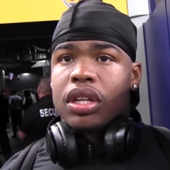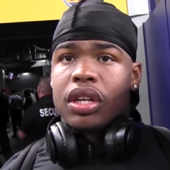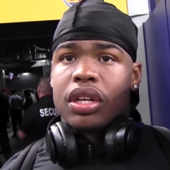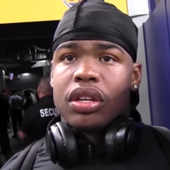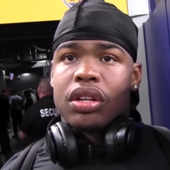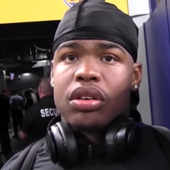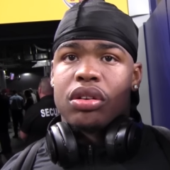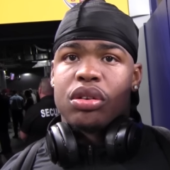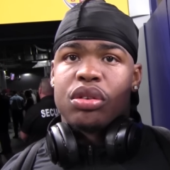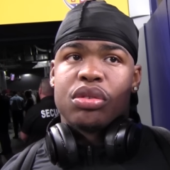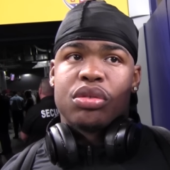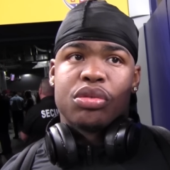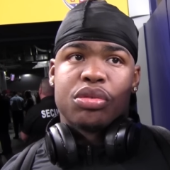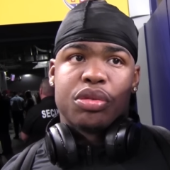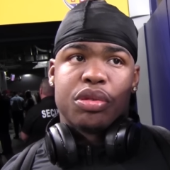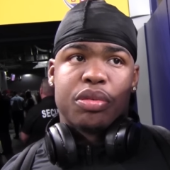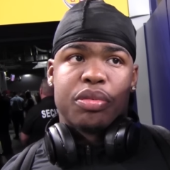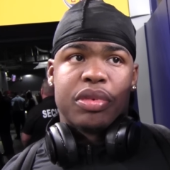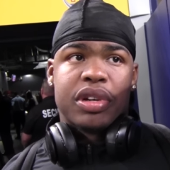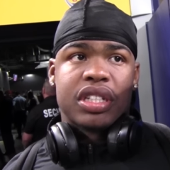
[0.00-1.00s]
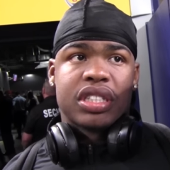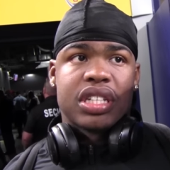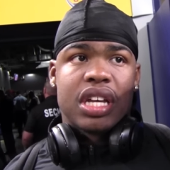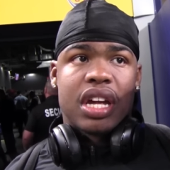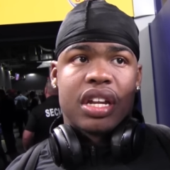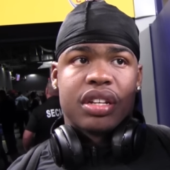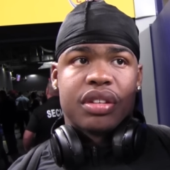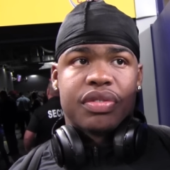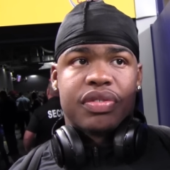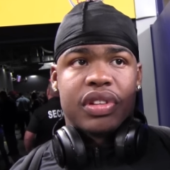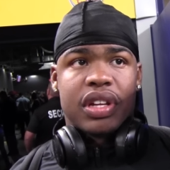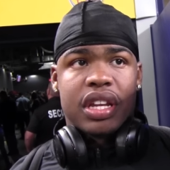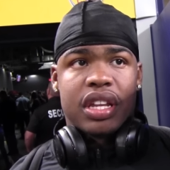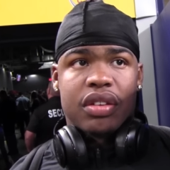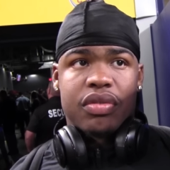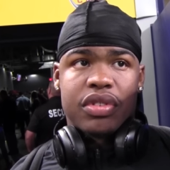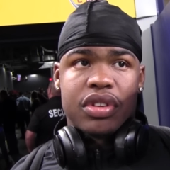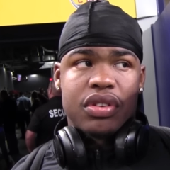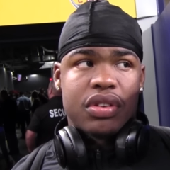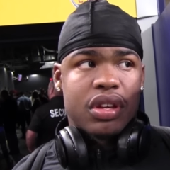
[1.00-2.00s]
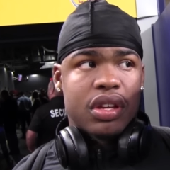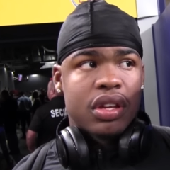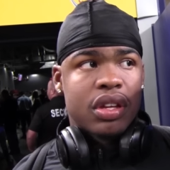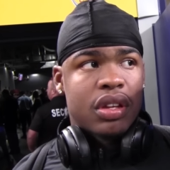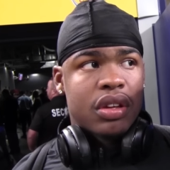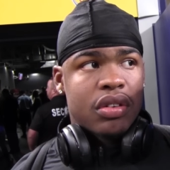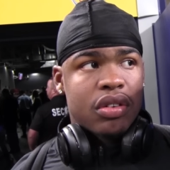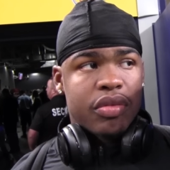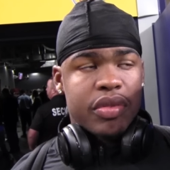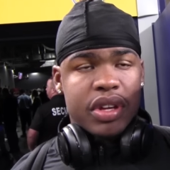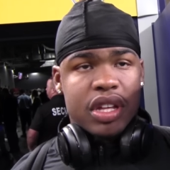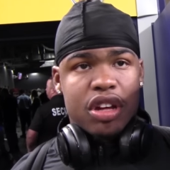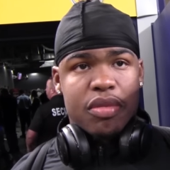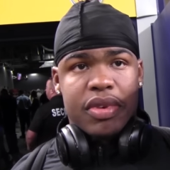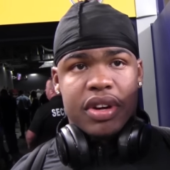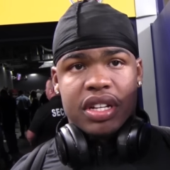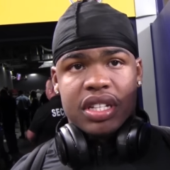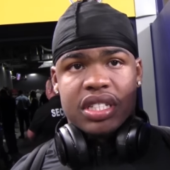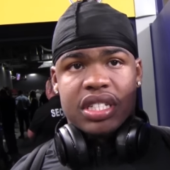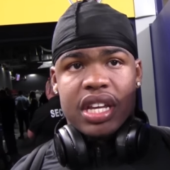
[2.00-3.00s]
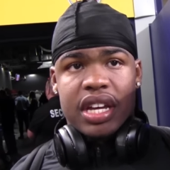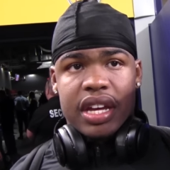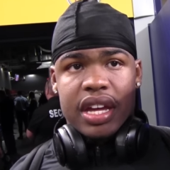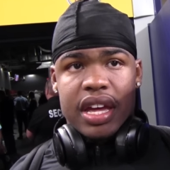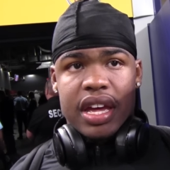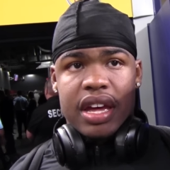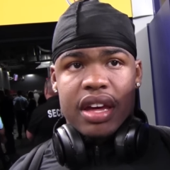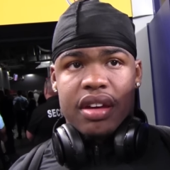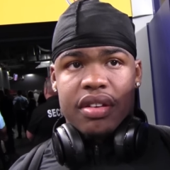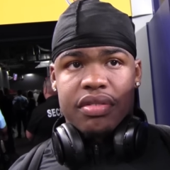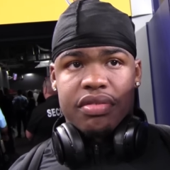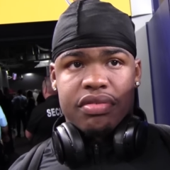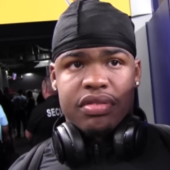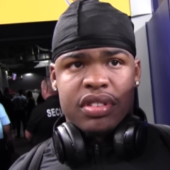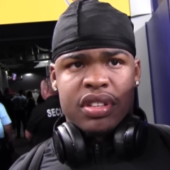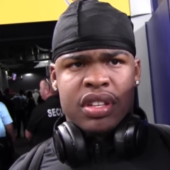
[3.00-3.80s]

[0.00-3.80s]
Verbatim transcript: You know, but it's kind of deflating when we come out in the second half